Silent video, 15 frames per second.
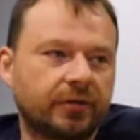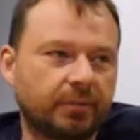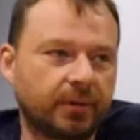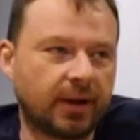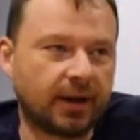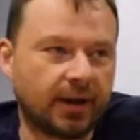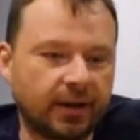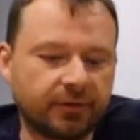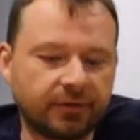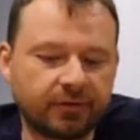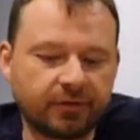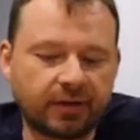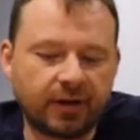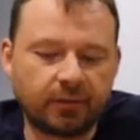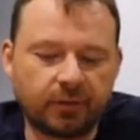spray
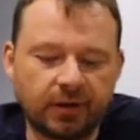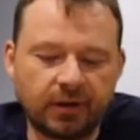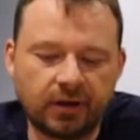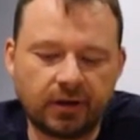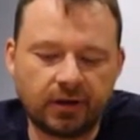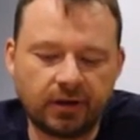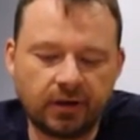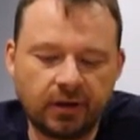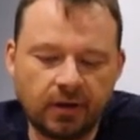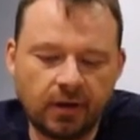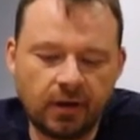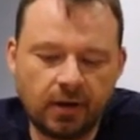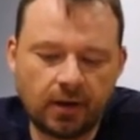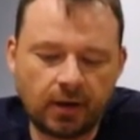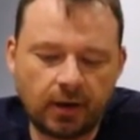nozzles that we needed.
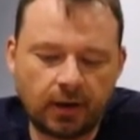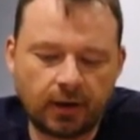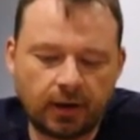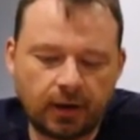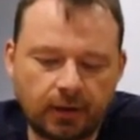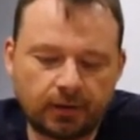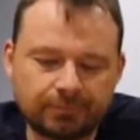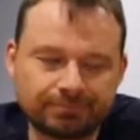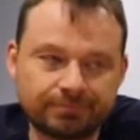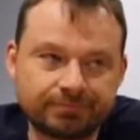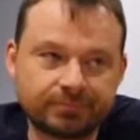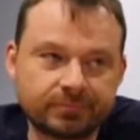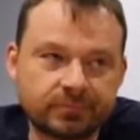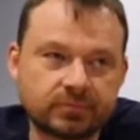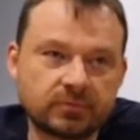Um,
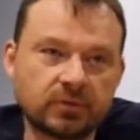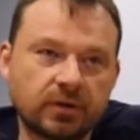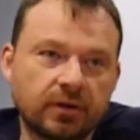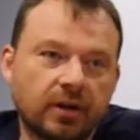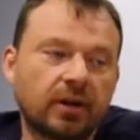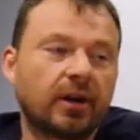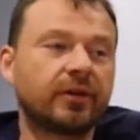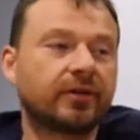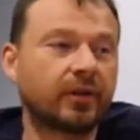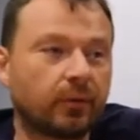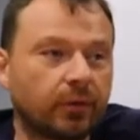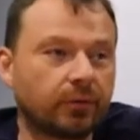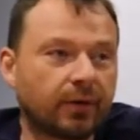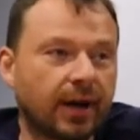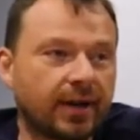the nice thing
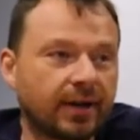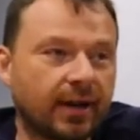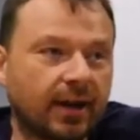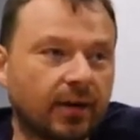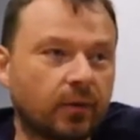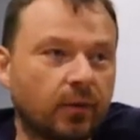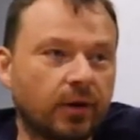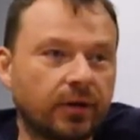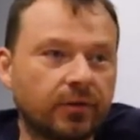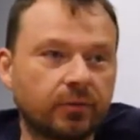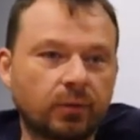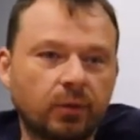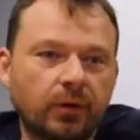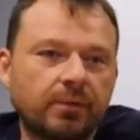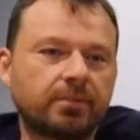with Rain Deck was
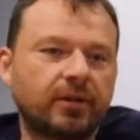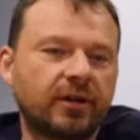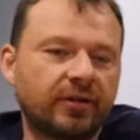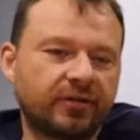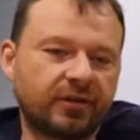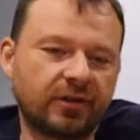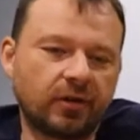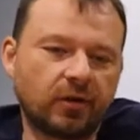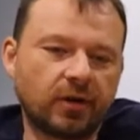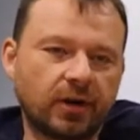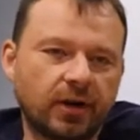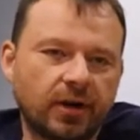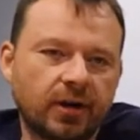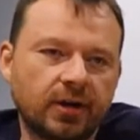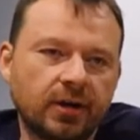when we placed the
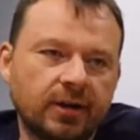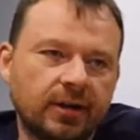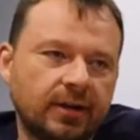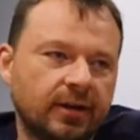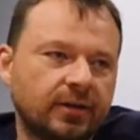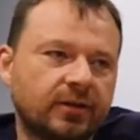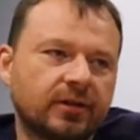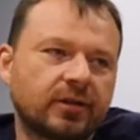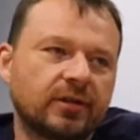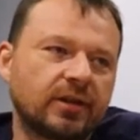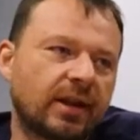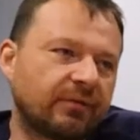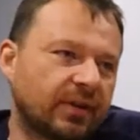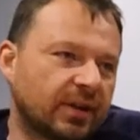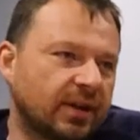order, it took
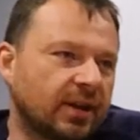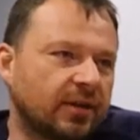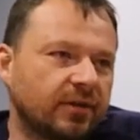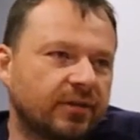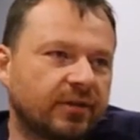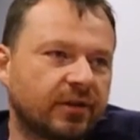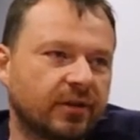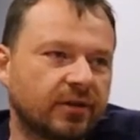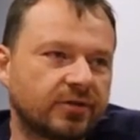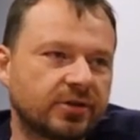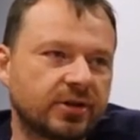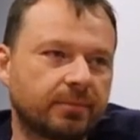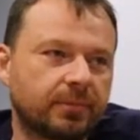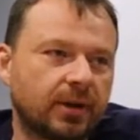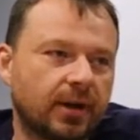eleven days till it
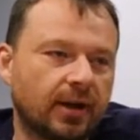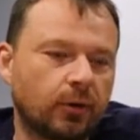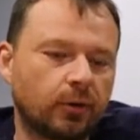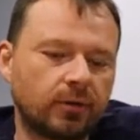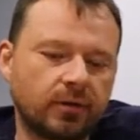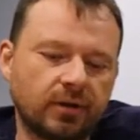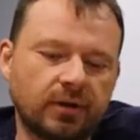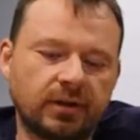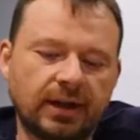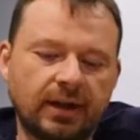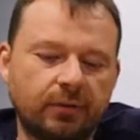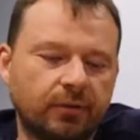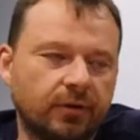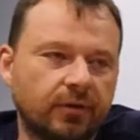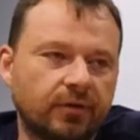shipped out, and
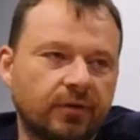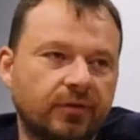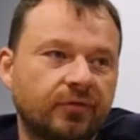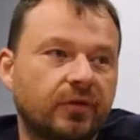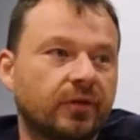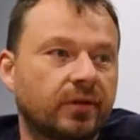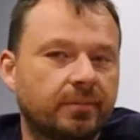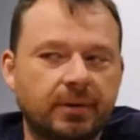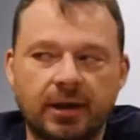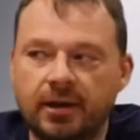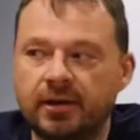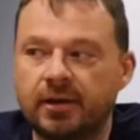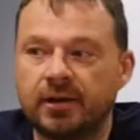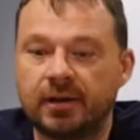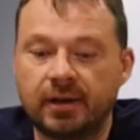that mm-hmm. was for the
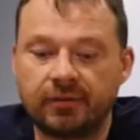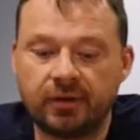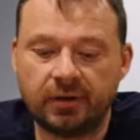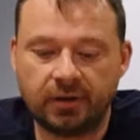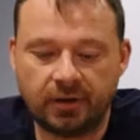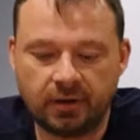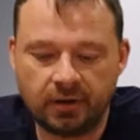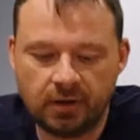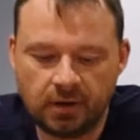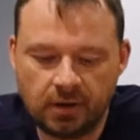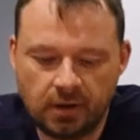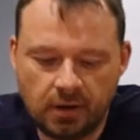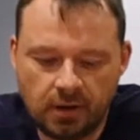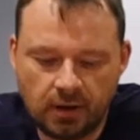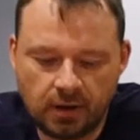painting and everything.
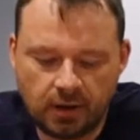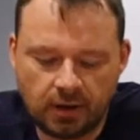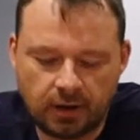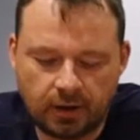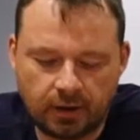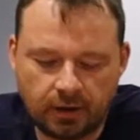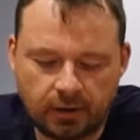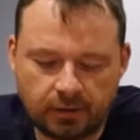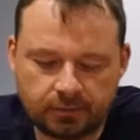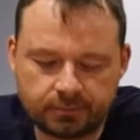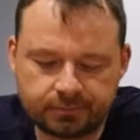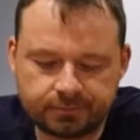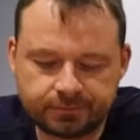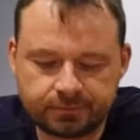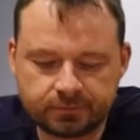
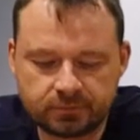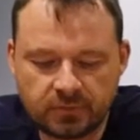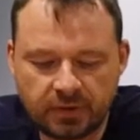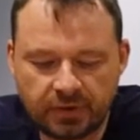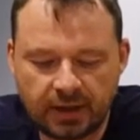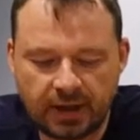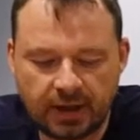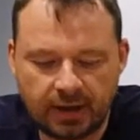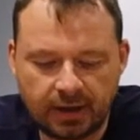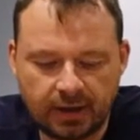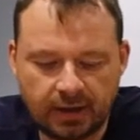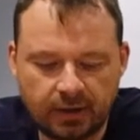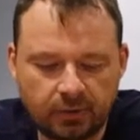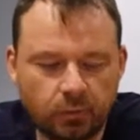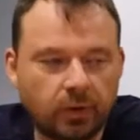Um,
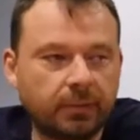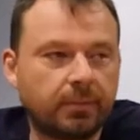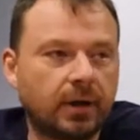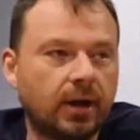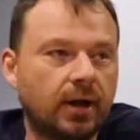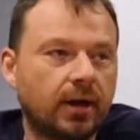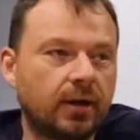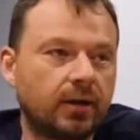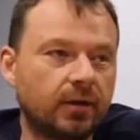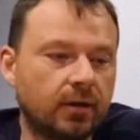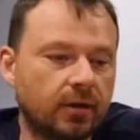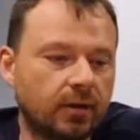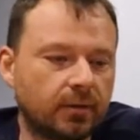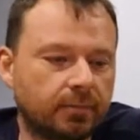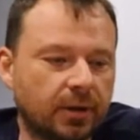then we bought
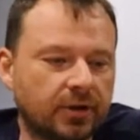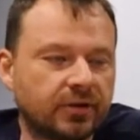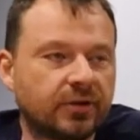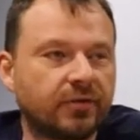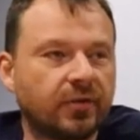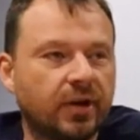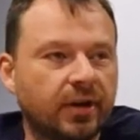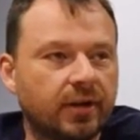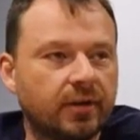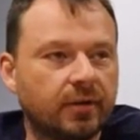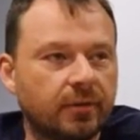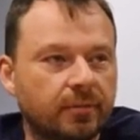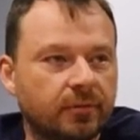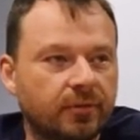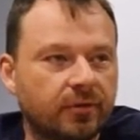a bunch of
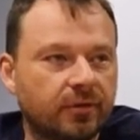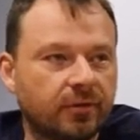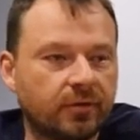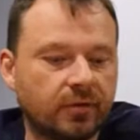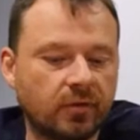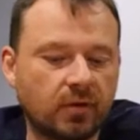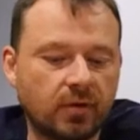items